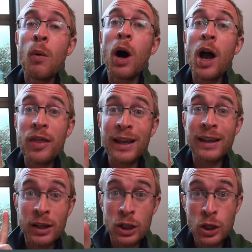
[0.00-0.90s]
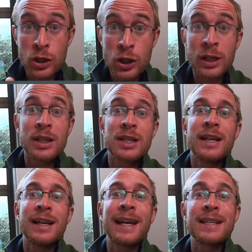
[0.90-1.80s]
why I think that you should
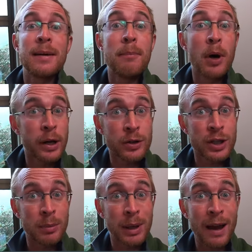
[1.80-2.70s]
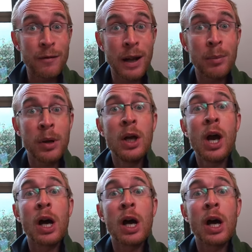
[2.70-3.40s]
consider getting a microchip cat flap,